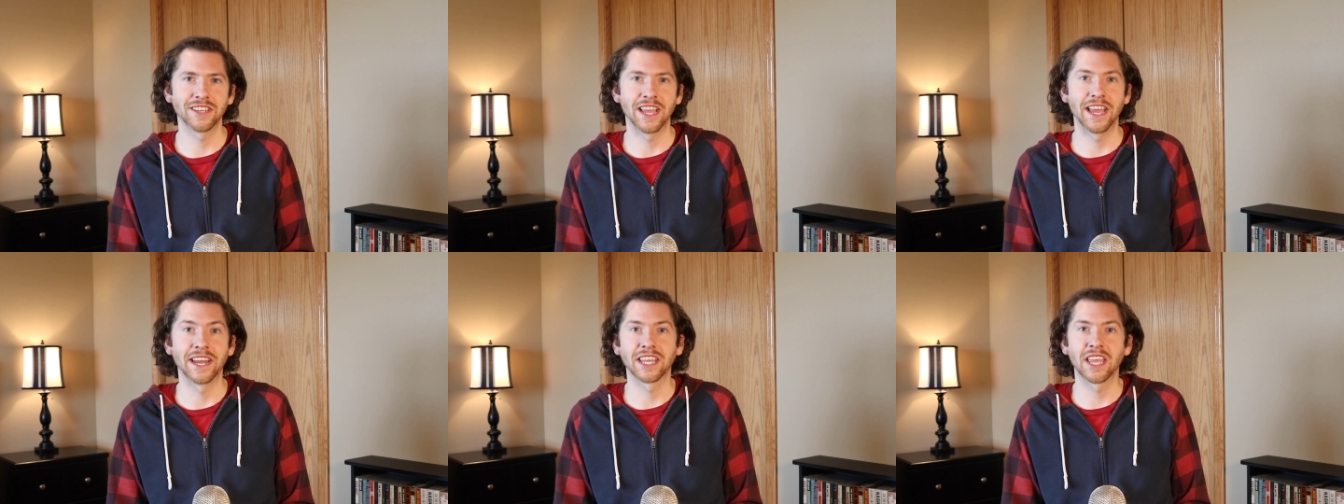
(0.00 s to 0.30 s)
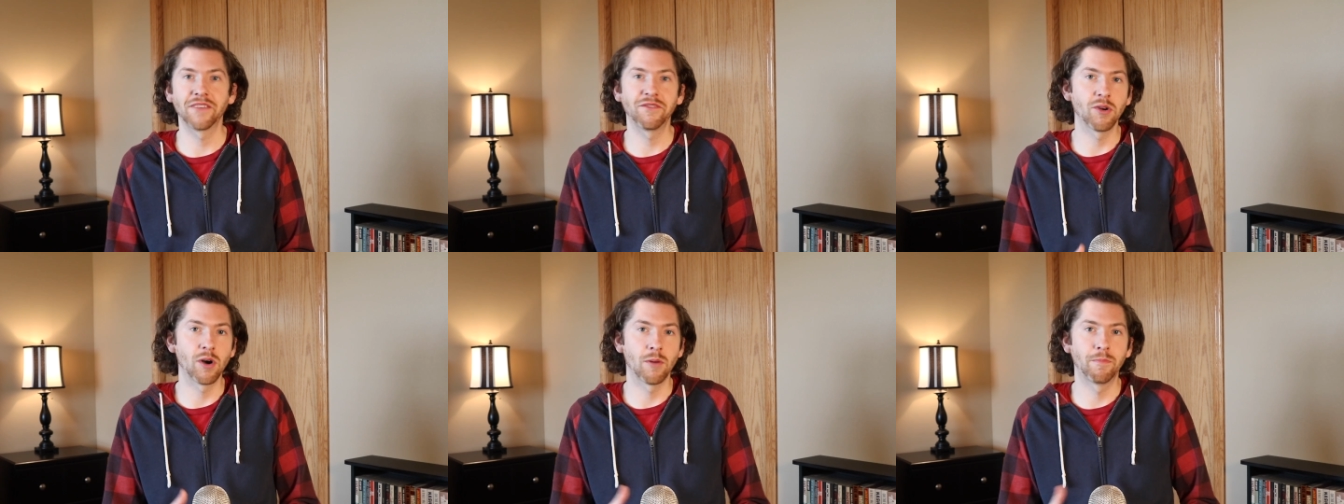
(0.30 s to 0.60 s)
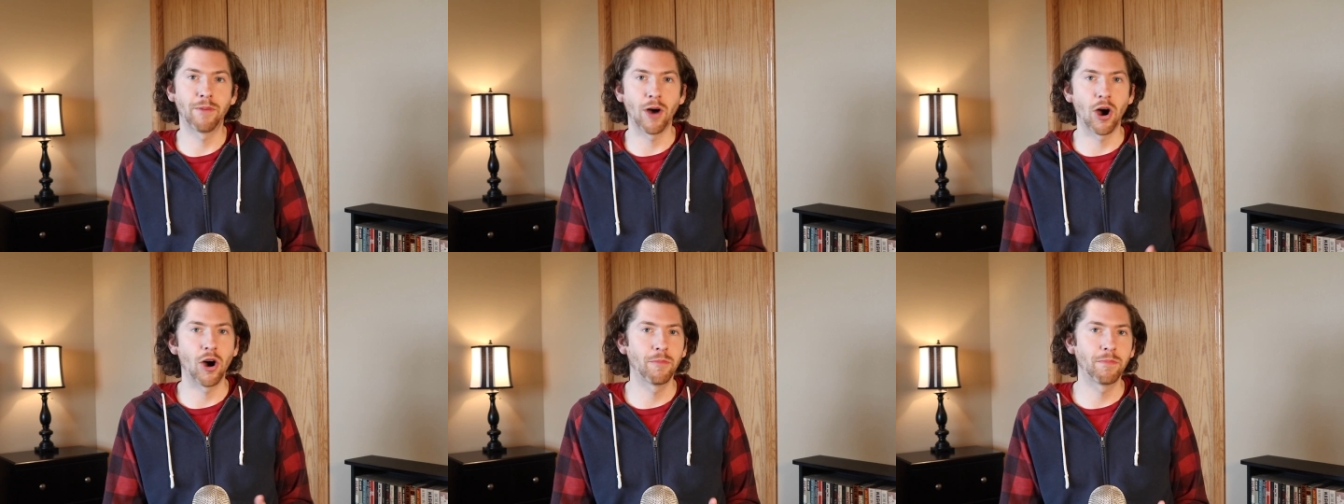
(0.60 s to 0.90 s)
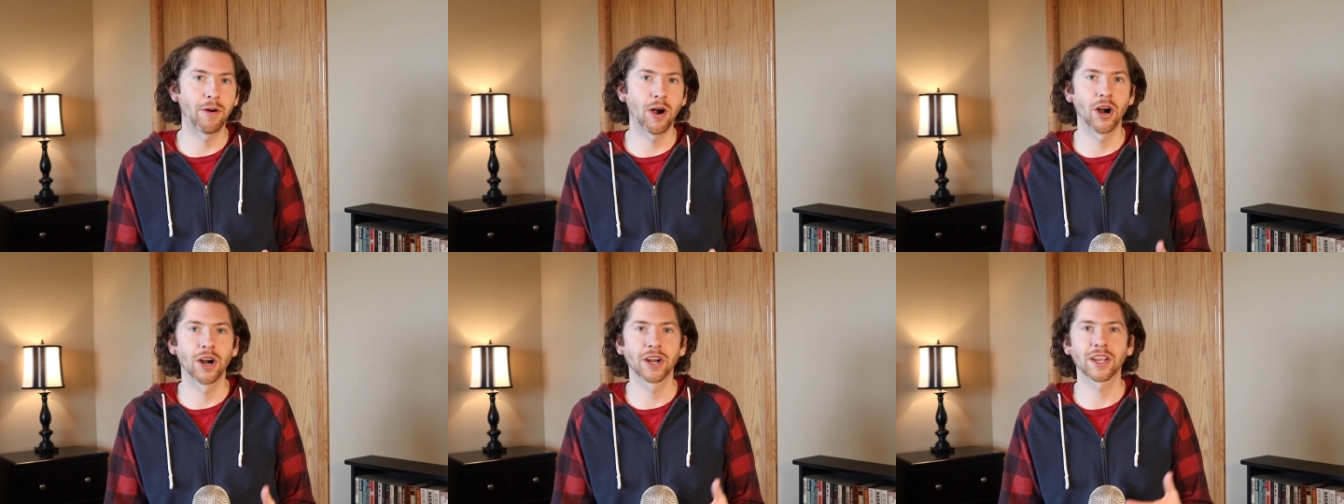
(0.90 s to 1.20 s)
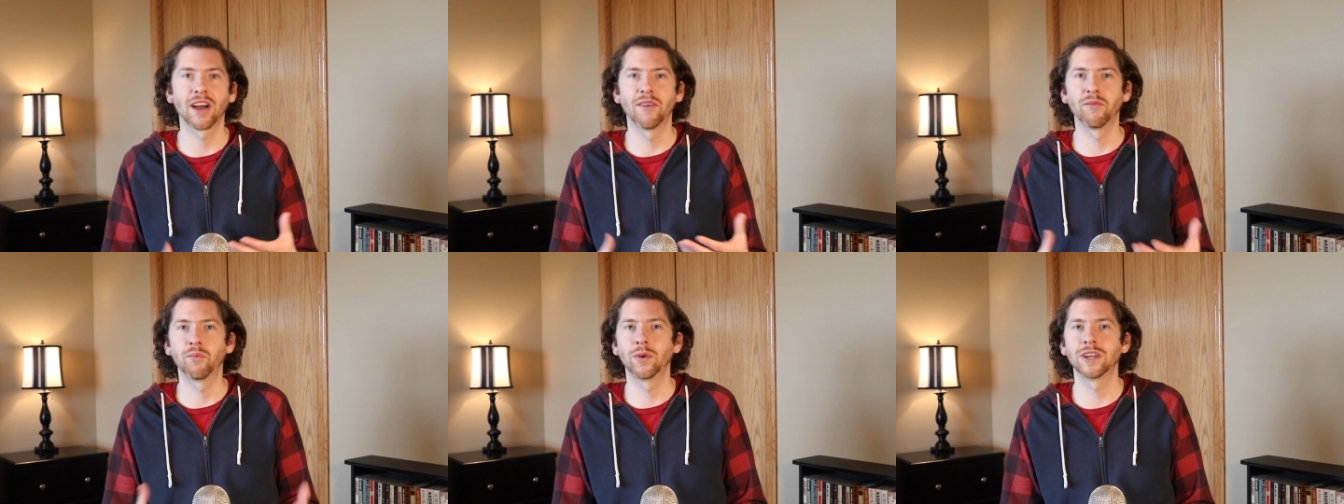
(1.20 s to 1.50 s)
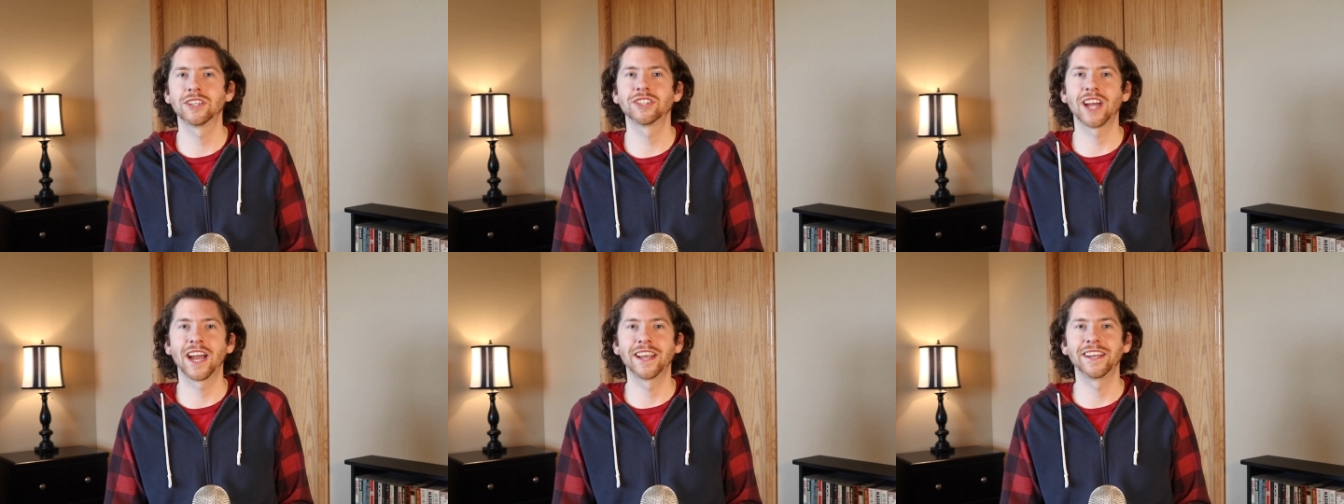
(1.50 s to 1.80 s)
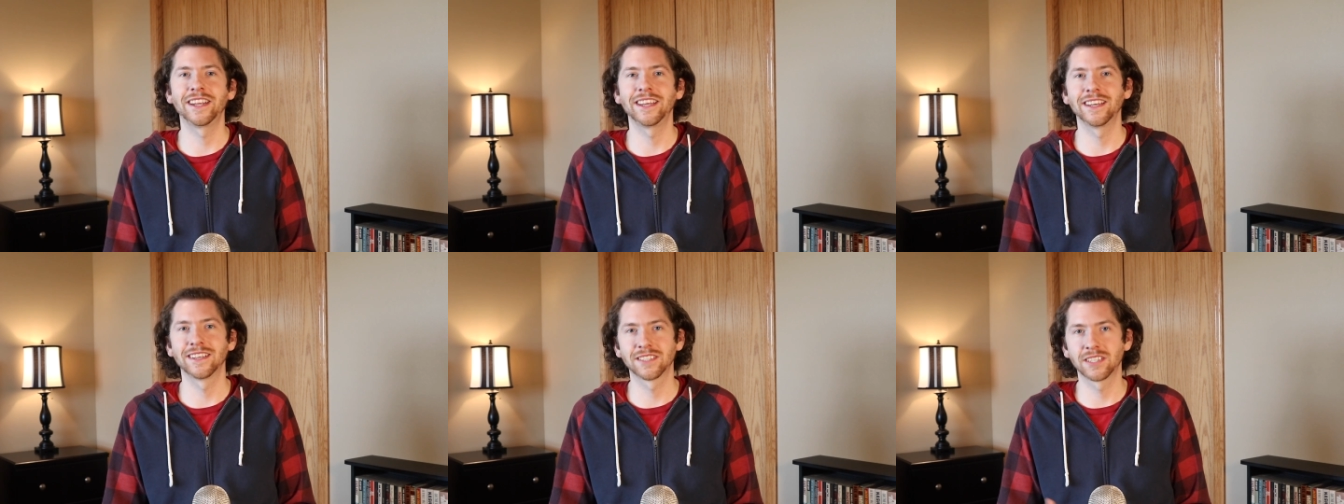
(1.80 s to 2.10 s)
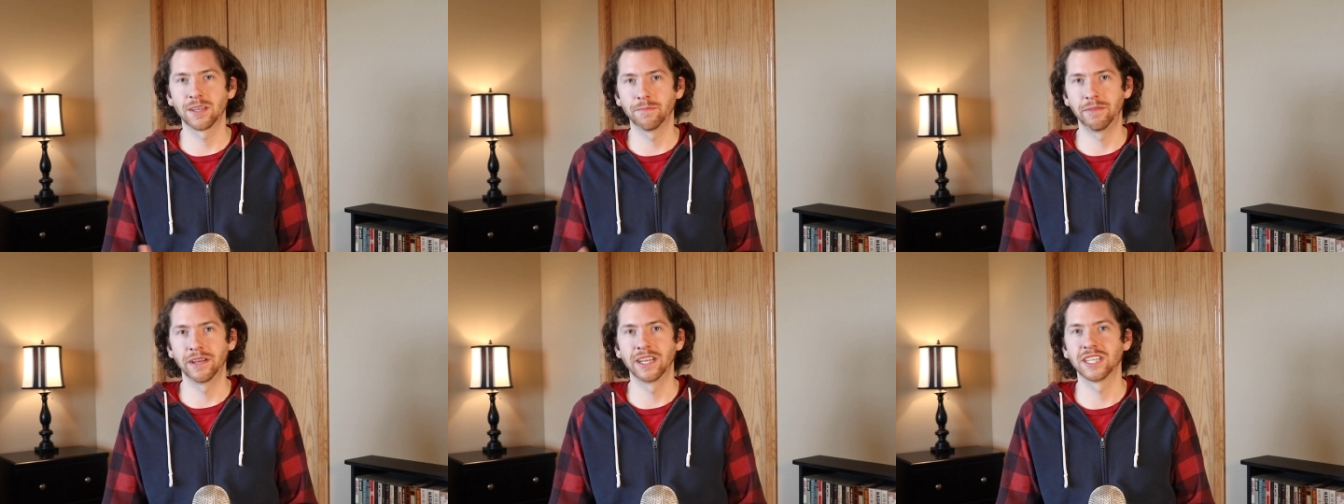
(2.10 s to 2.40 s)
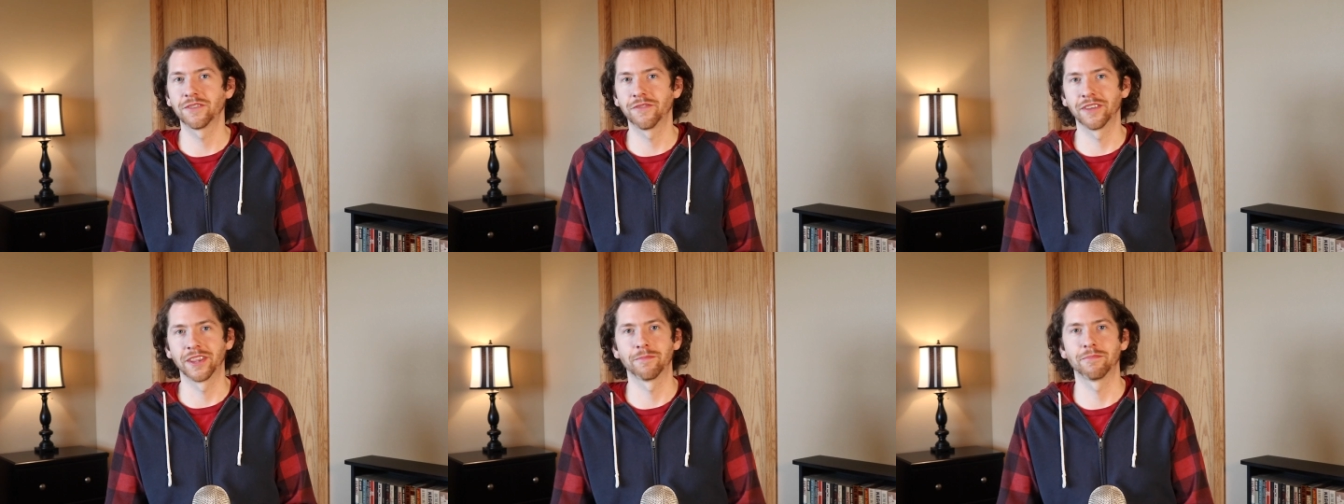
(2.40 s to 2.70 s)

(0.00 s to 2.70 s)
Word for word: and give you a ballpark of which ideas to pitch for the